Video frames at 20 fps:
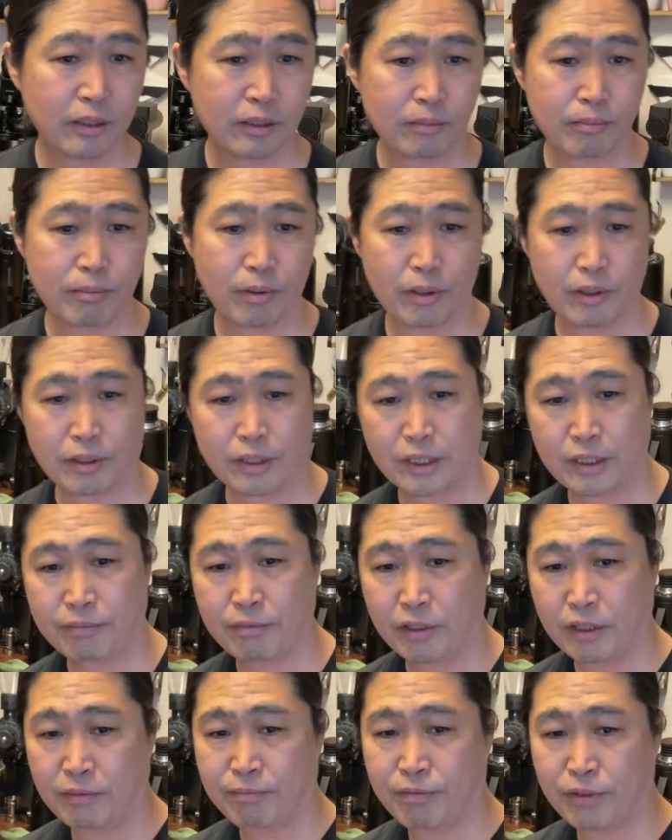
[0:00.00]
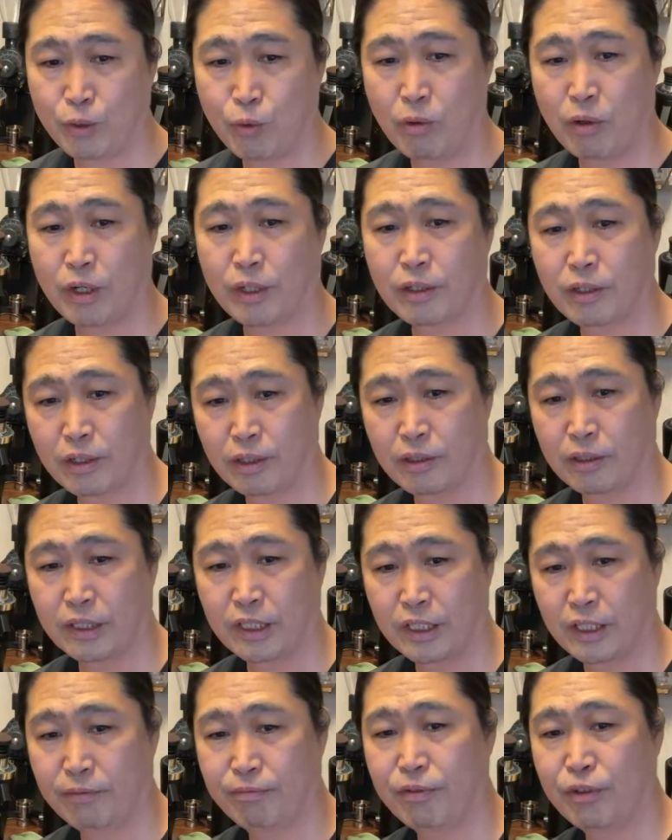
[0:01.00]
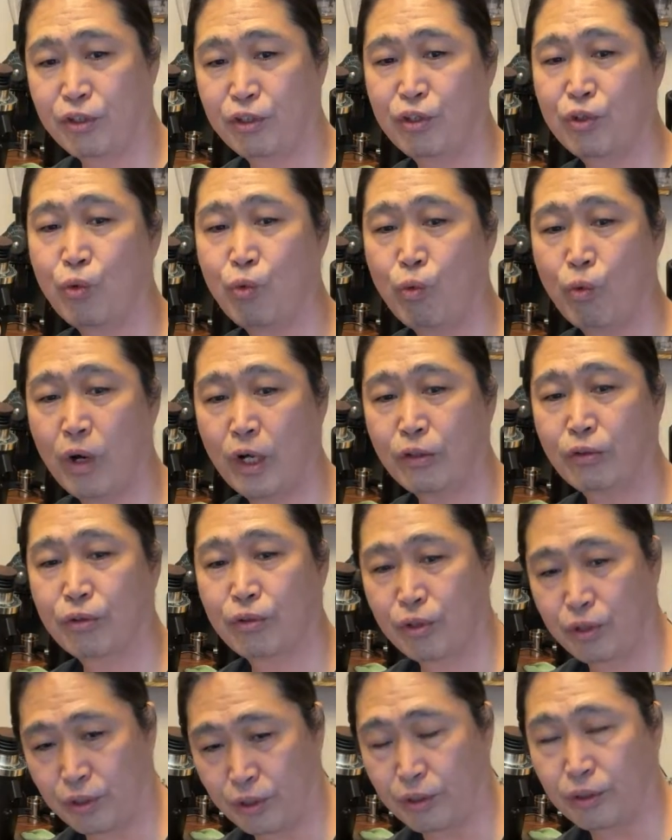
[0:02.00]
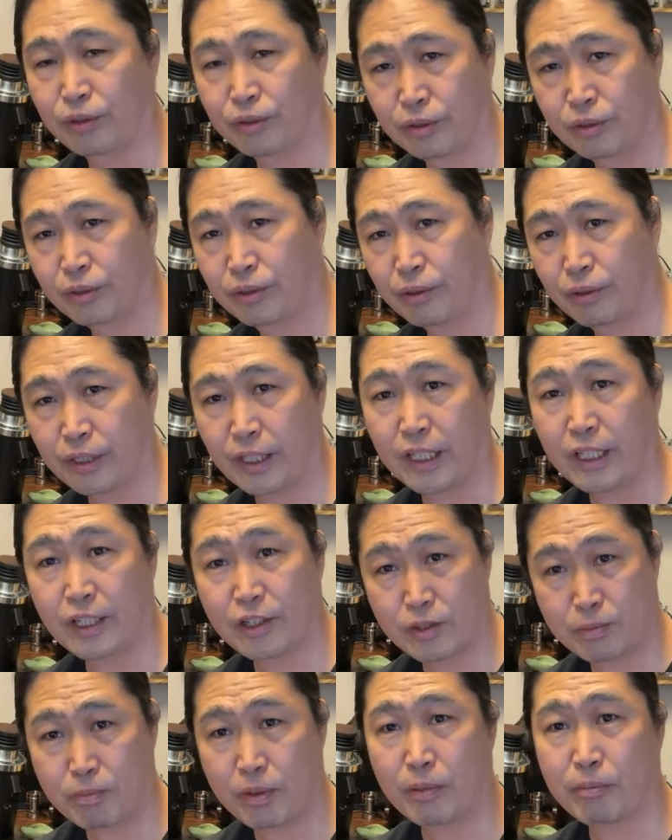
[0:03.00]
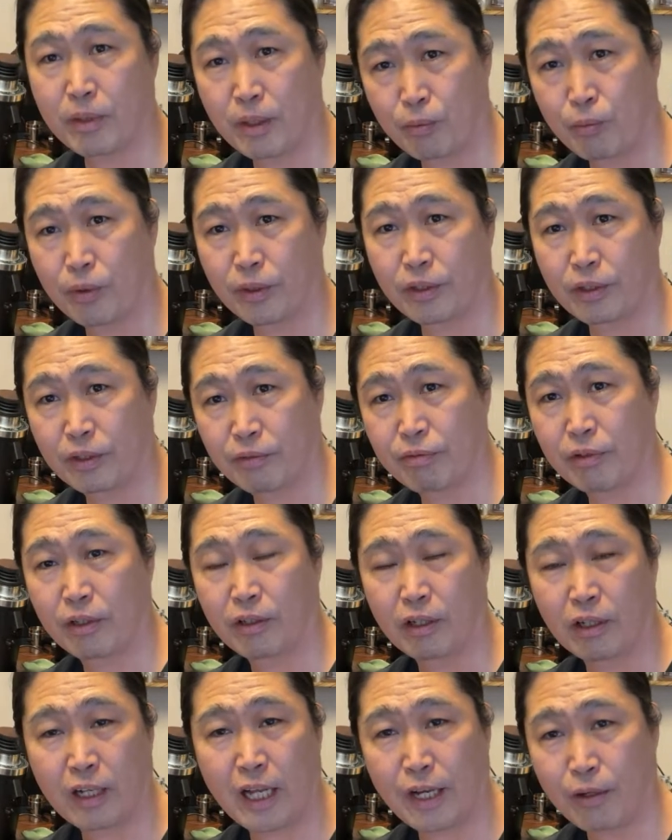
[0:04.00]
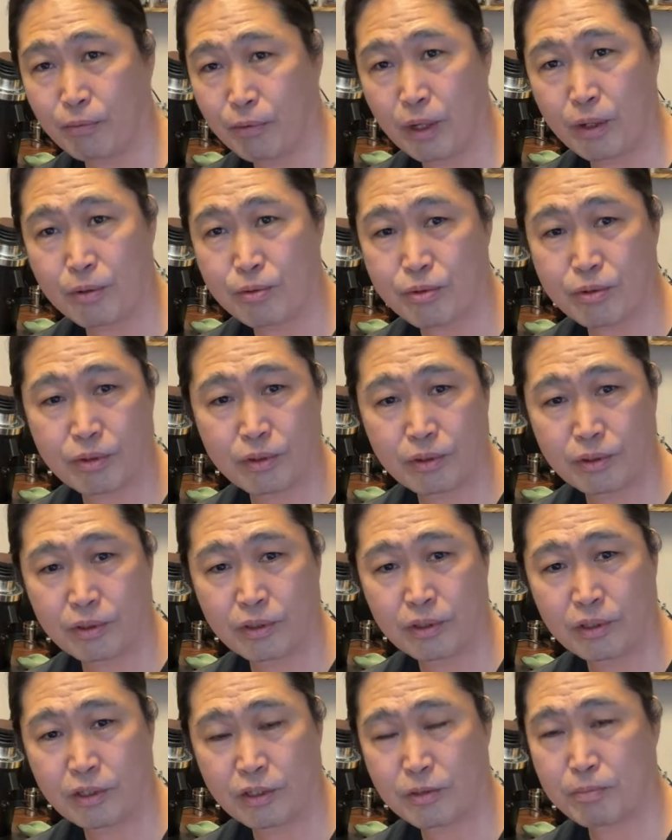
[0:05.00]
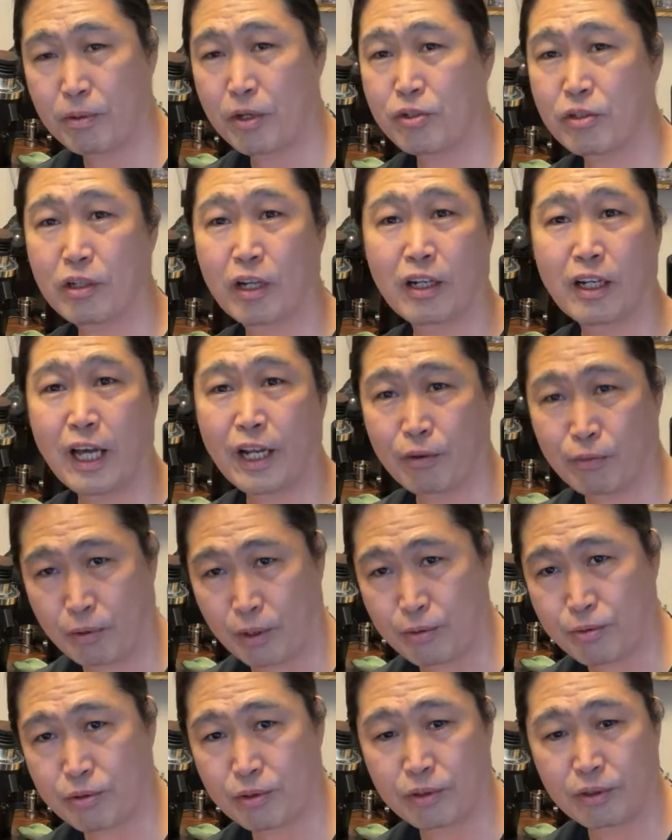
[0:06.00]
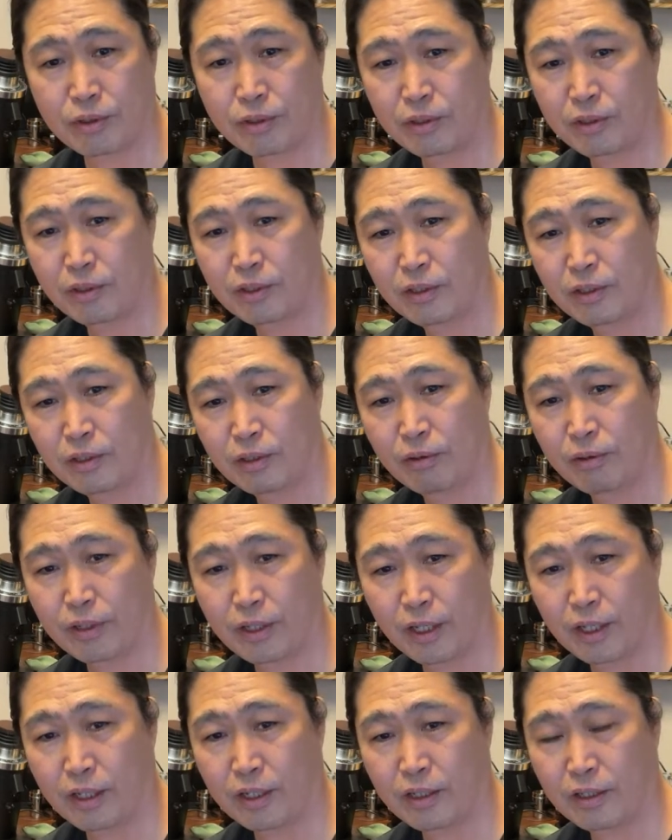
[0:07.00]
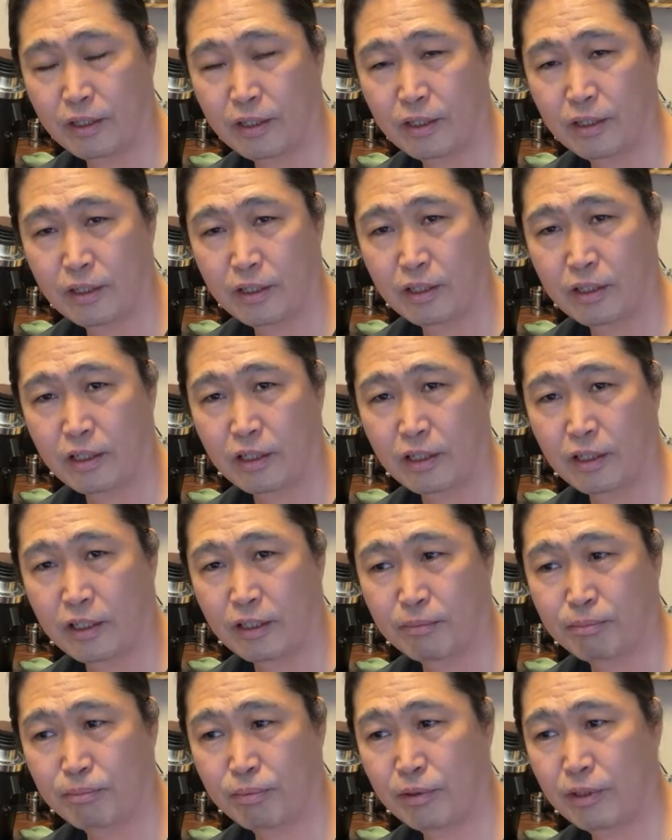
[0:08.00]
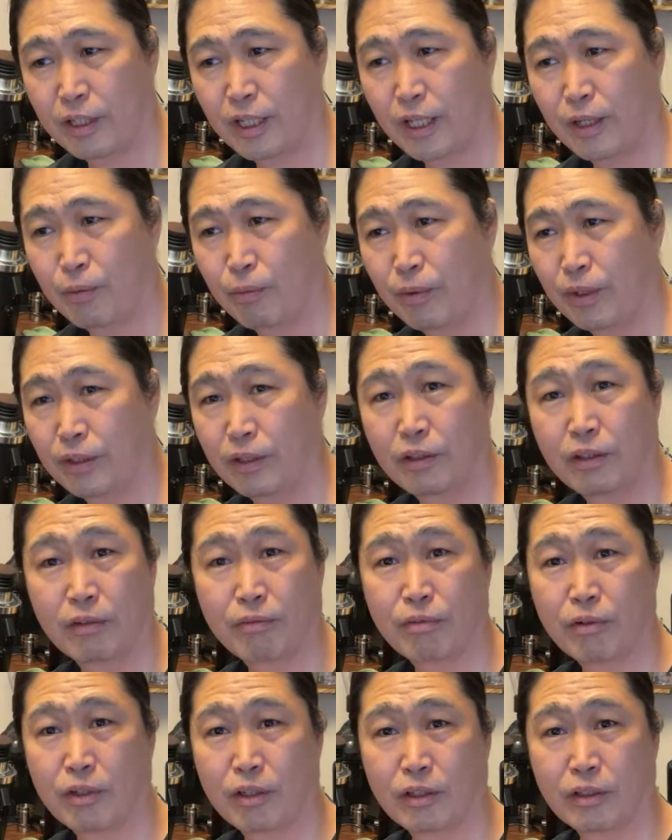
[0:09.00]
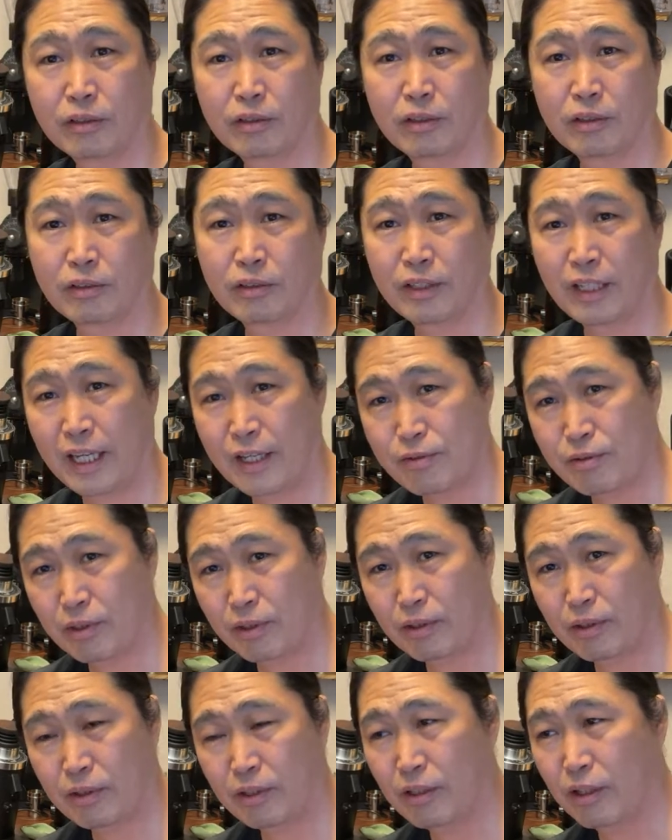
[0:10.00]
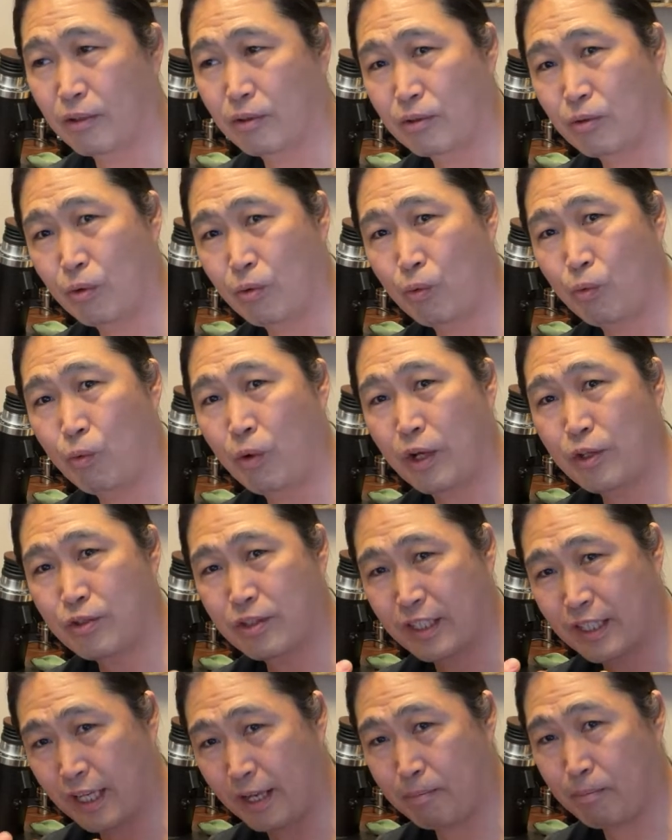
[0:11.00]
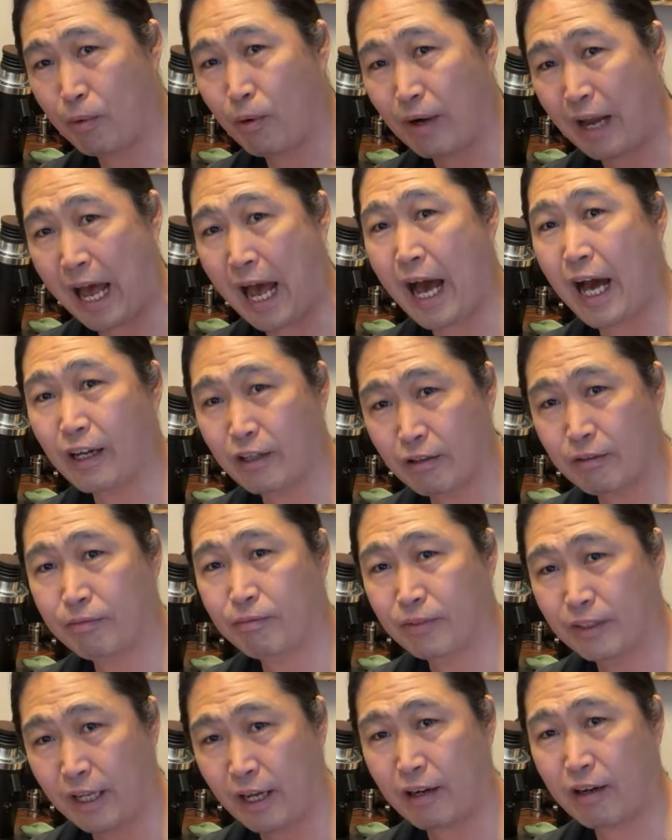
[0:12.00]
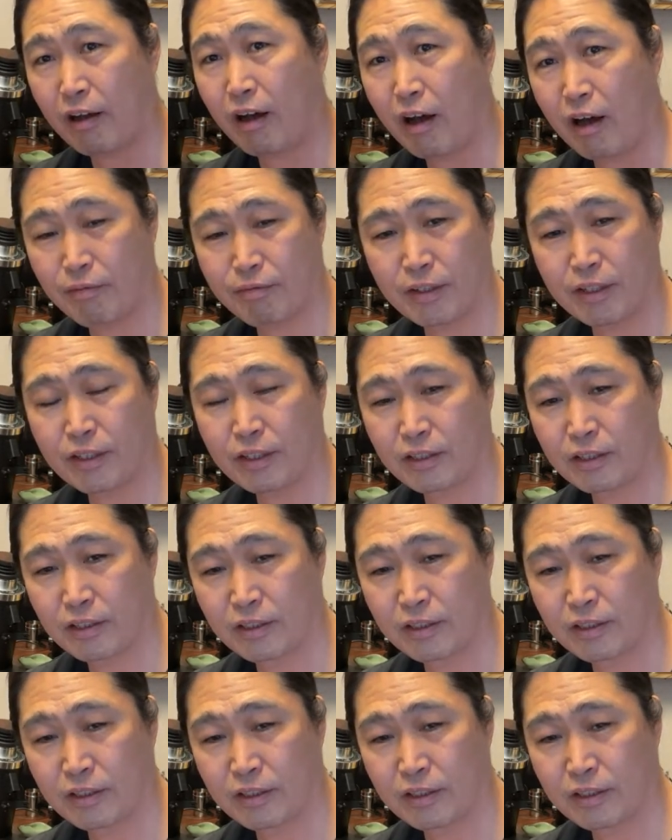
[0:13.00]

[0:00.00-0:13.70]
But if, if you wanna, if you want to, okay, experiment with a different light roast, especially a lighter roast, okay? Uh, play with the different uh, tasting, you know, once get more out of that coffee.